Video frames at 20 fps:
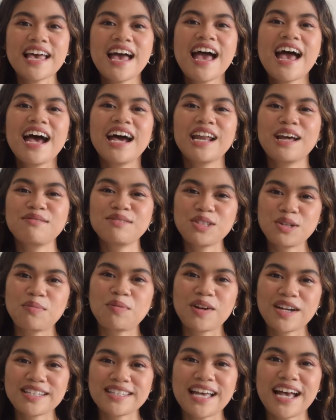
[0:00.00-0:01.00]
and I'm
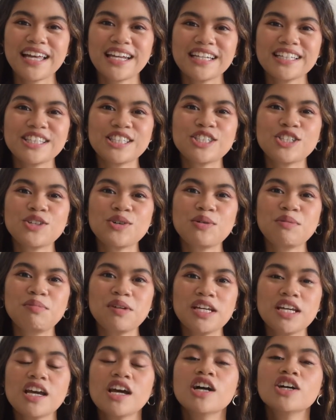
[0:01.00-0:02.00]
super excited to
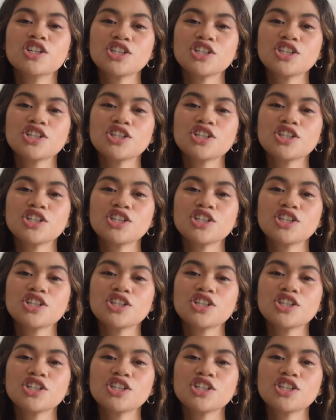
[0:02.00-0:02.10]
be